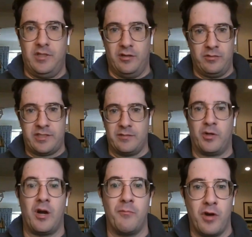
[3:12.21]
you know,
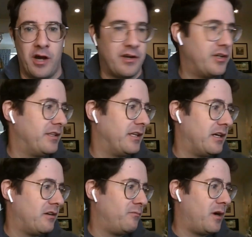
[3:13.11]
some camaraderie
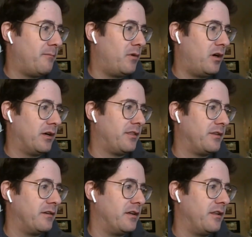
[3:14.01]
there
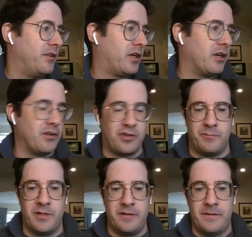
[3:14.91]
among the
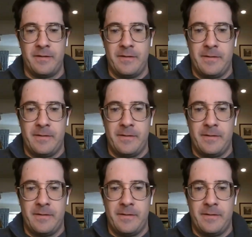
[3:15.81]
countrymen.